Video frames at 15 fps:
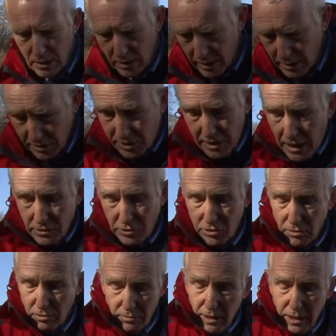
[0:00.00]
And it's
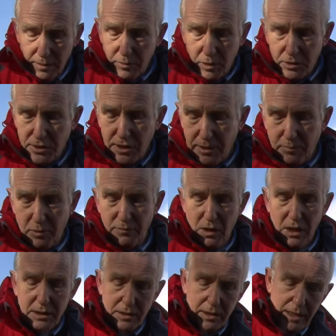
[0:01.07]
natural, really, because they
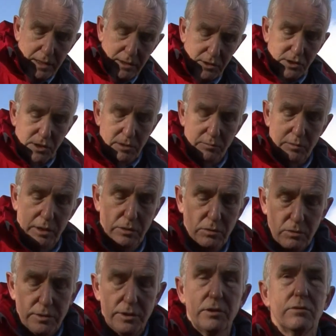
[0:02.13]
provide the energy that we
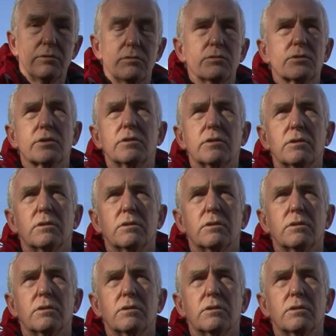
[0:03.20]
all use.